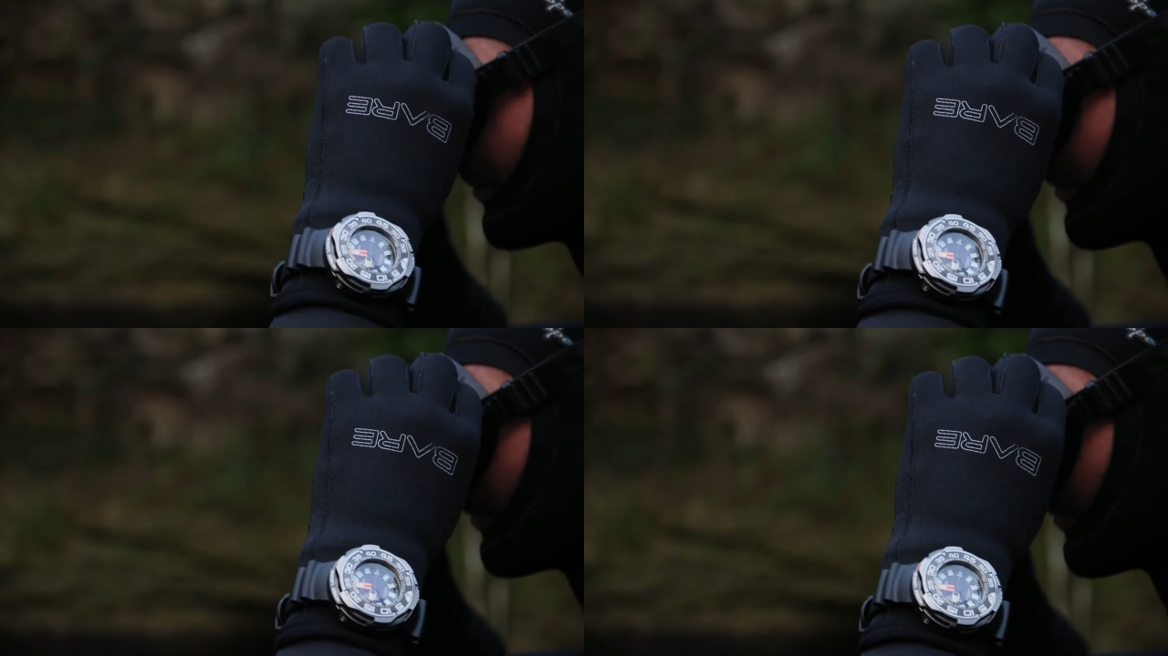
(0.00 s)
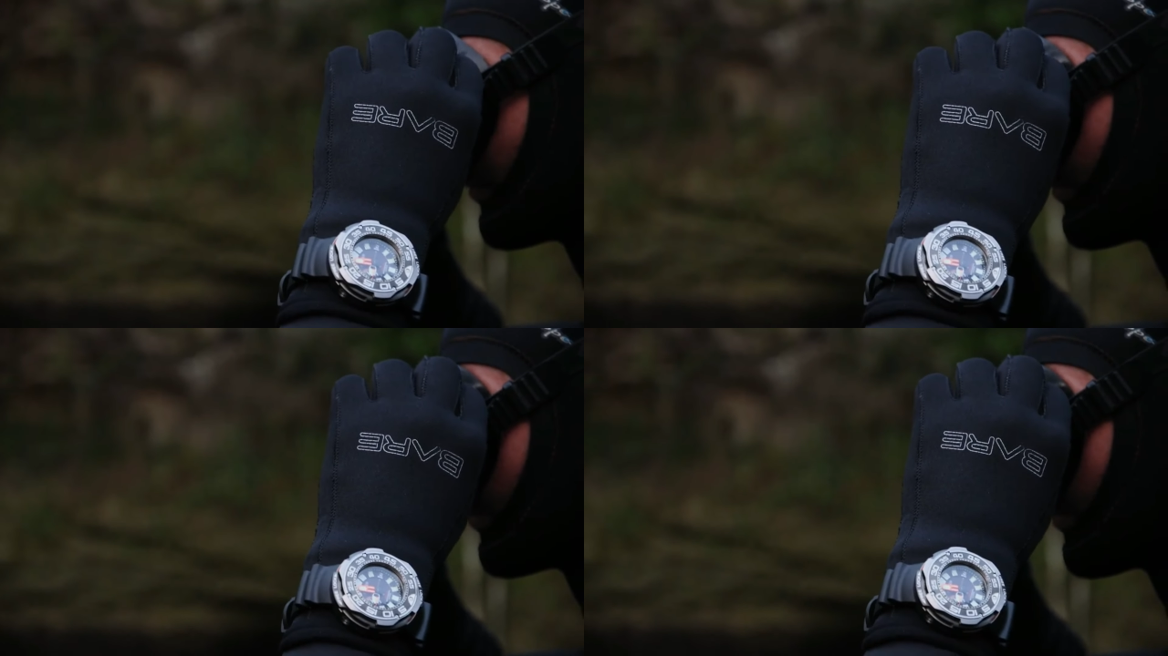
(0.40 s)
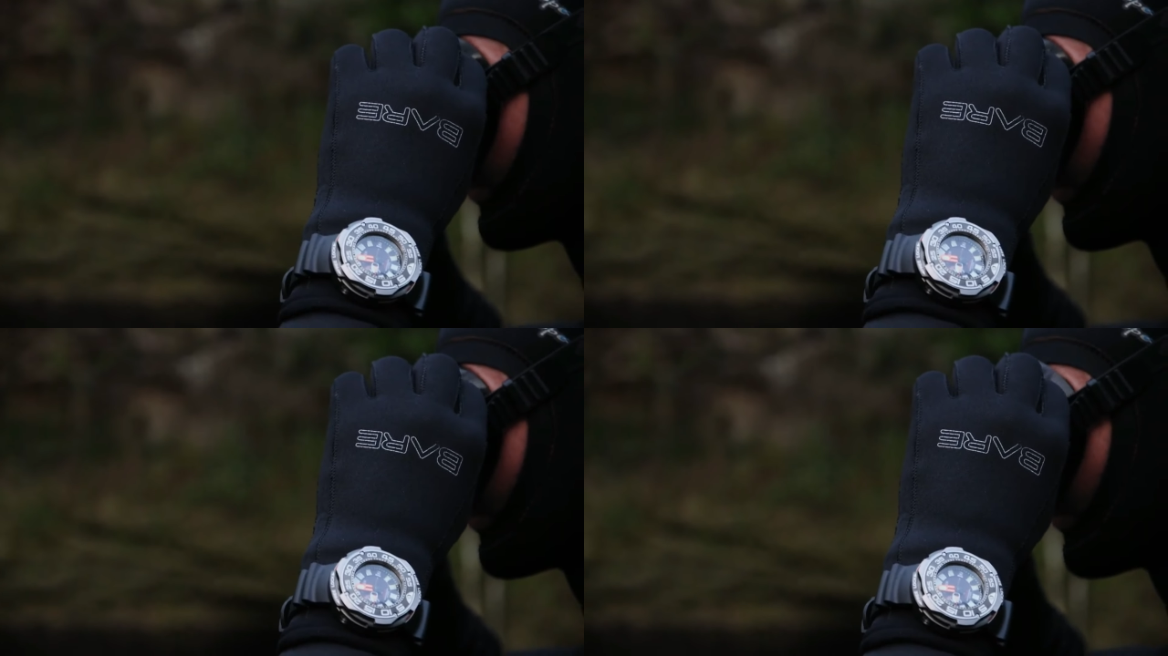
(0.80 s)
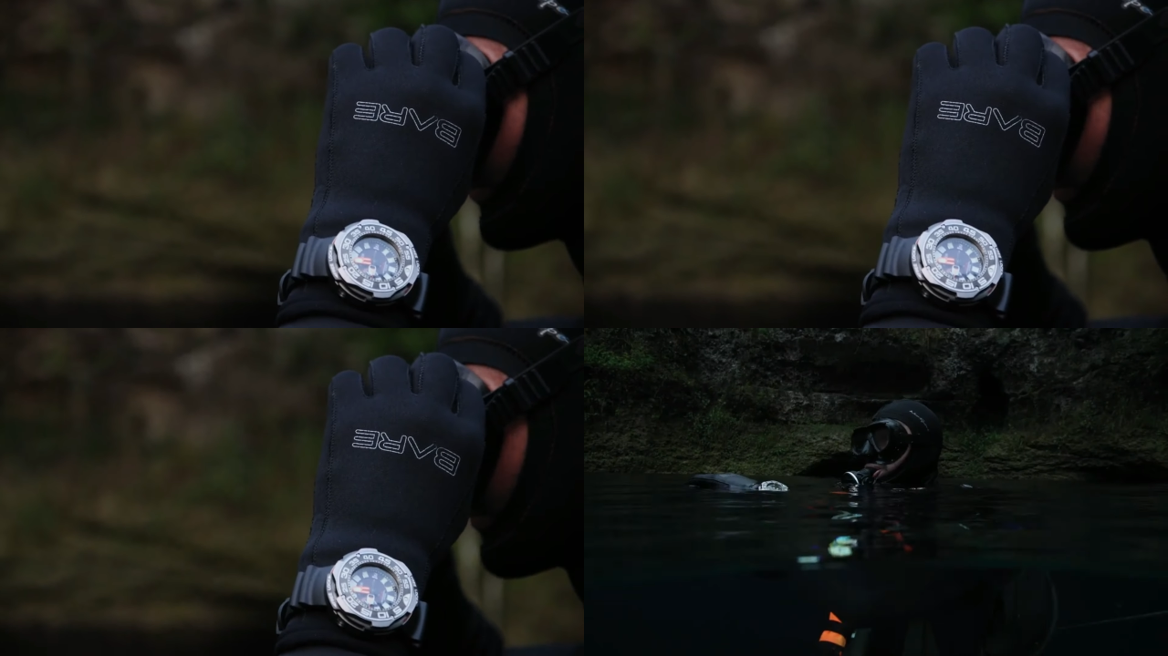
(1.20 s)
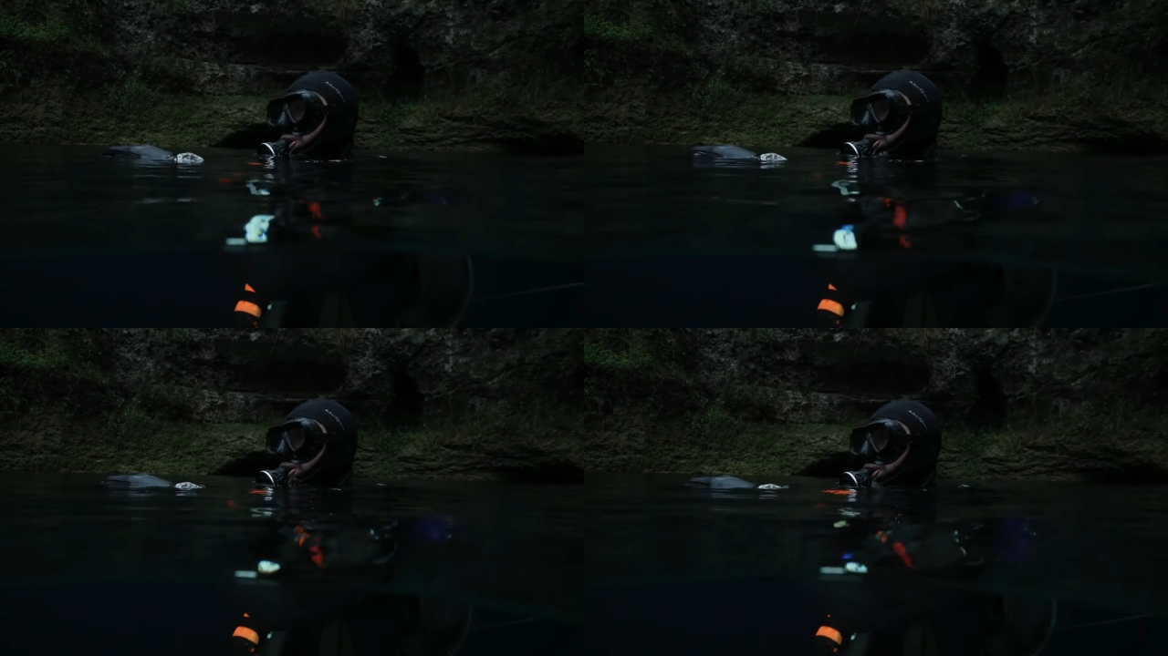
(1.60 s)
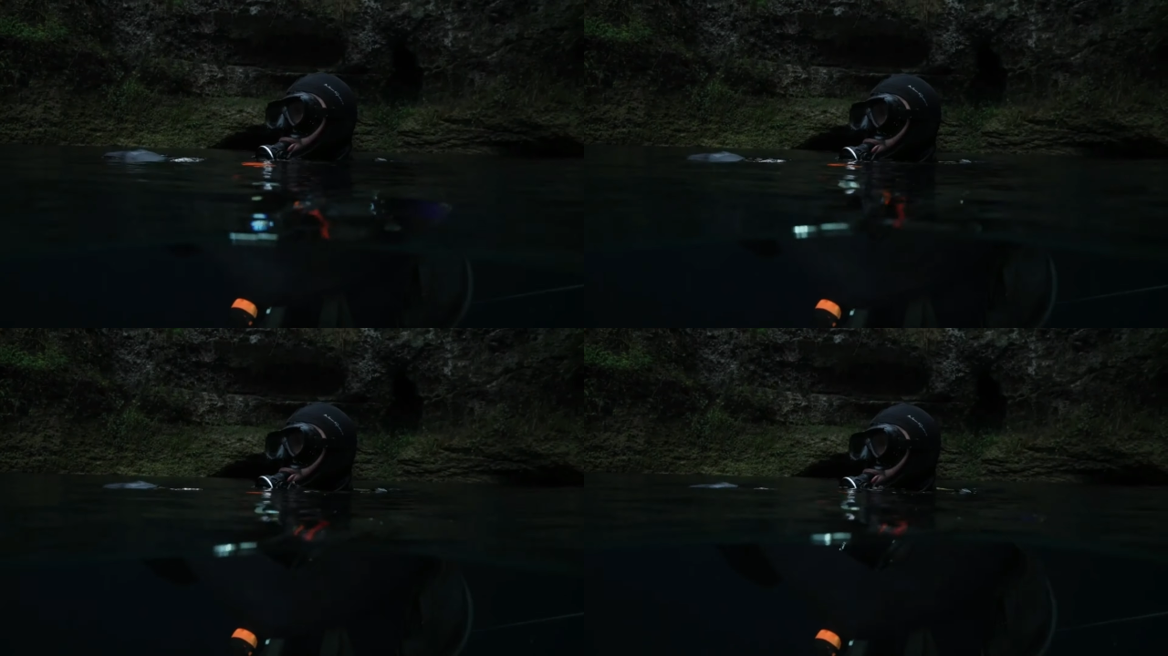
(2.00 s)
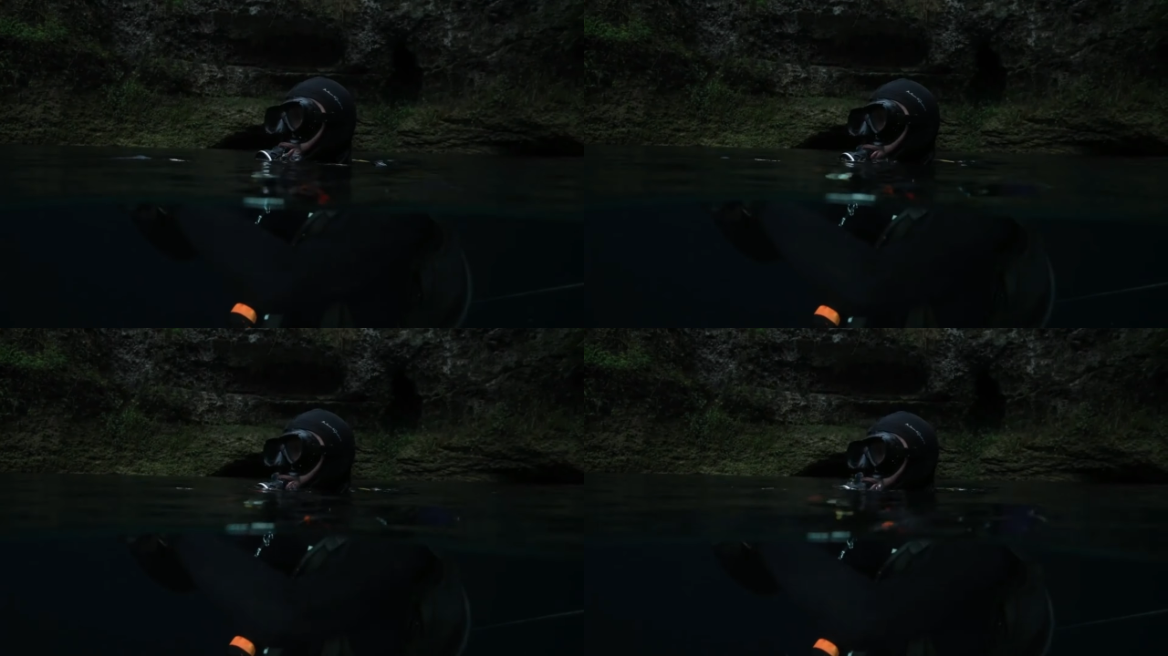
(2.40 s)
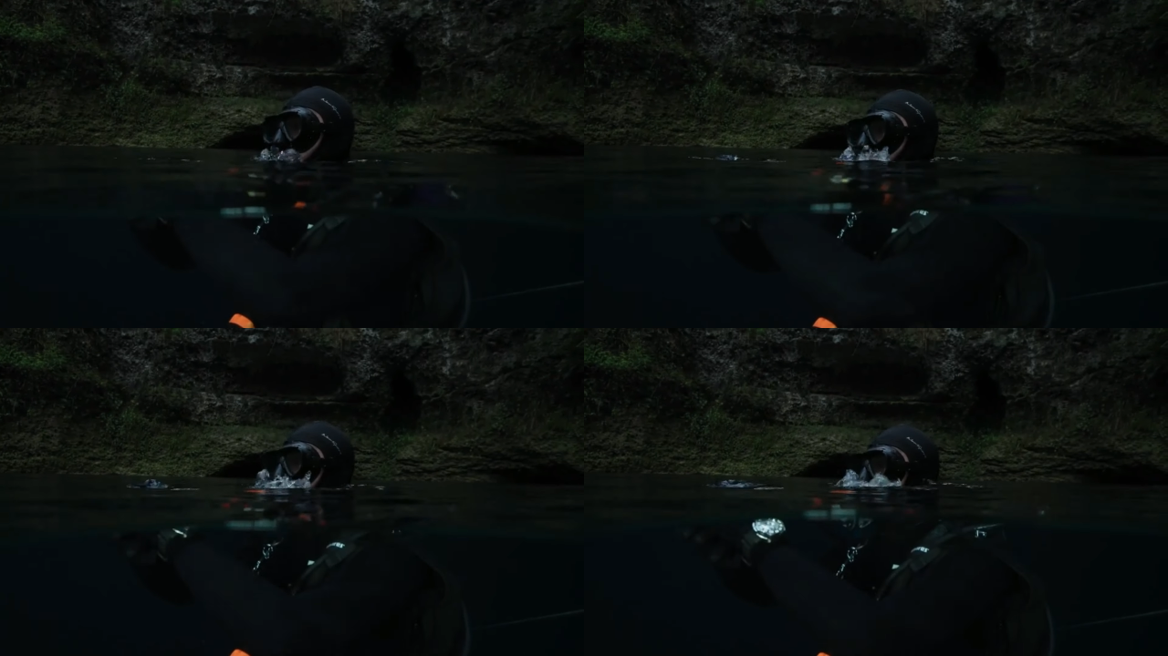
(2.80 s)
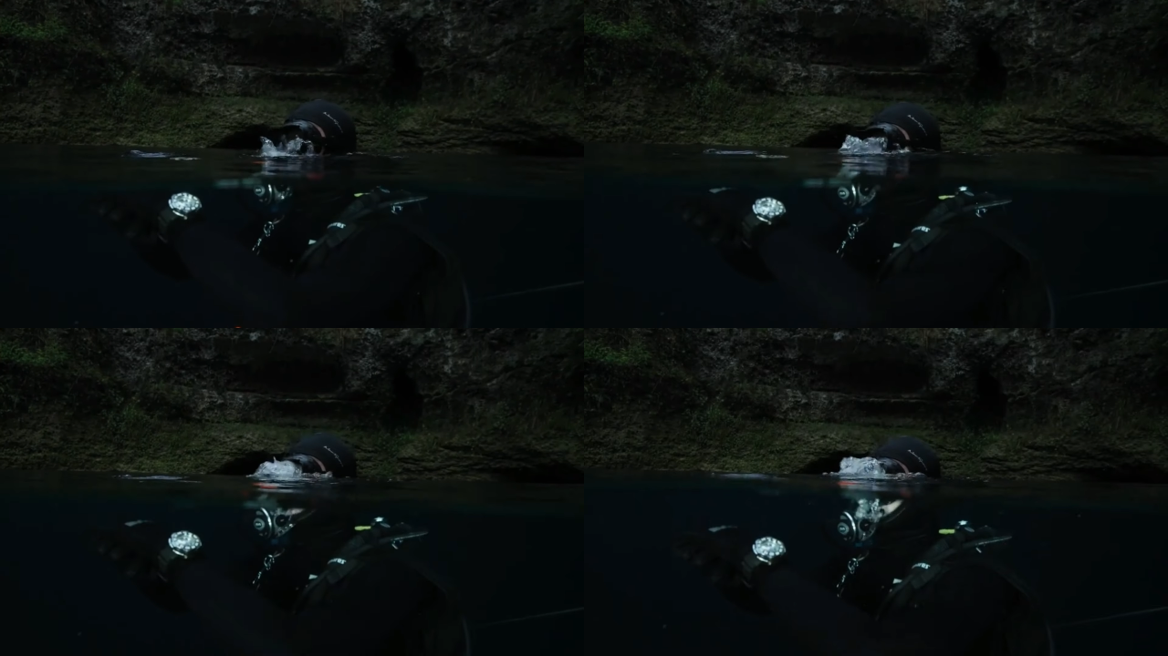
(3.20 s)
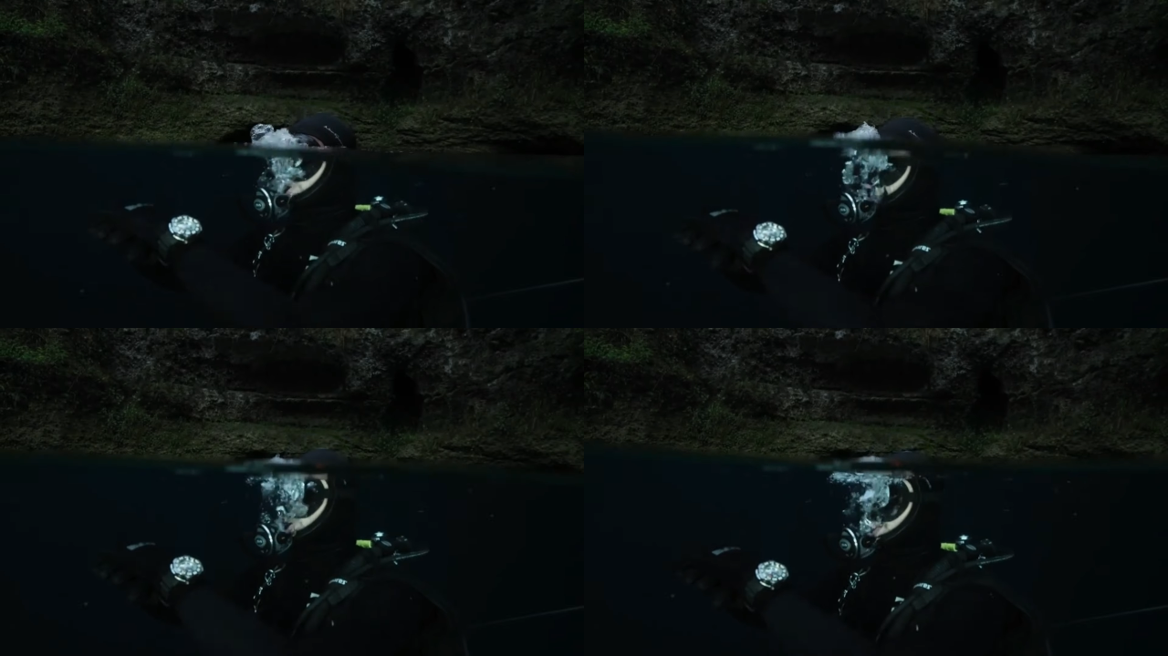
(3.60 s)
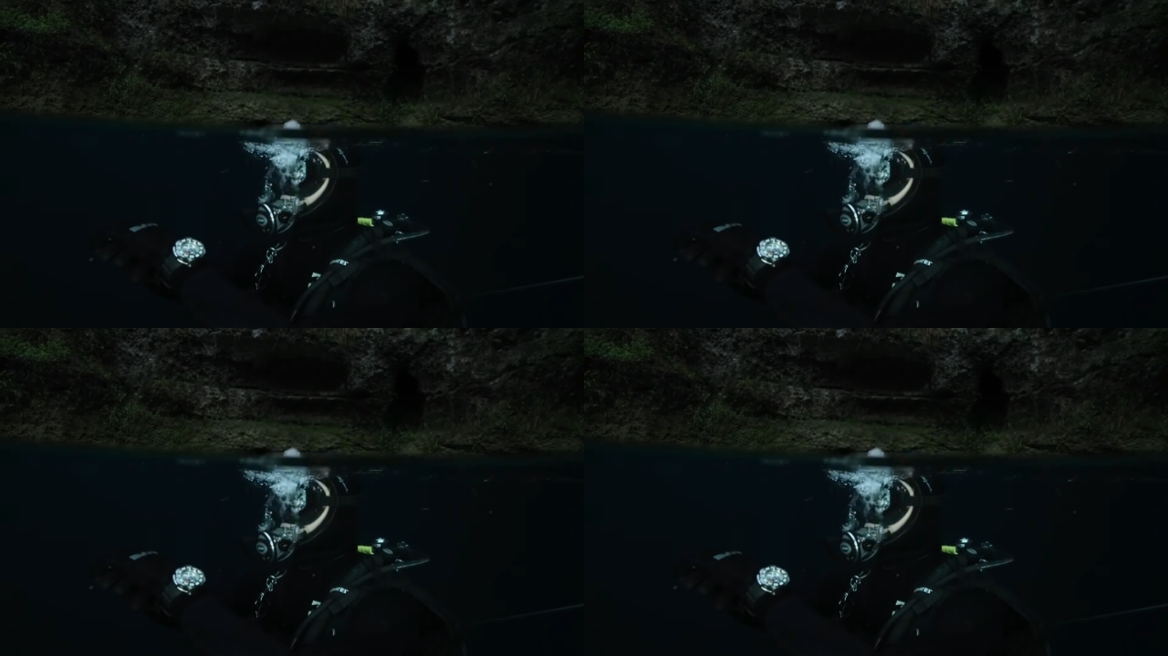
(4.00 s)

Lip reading: No face is visible, so there are no lips to read.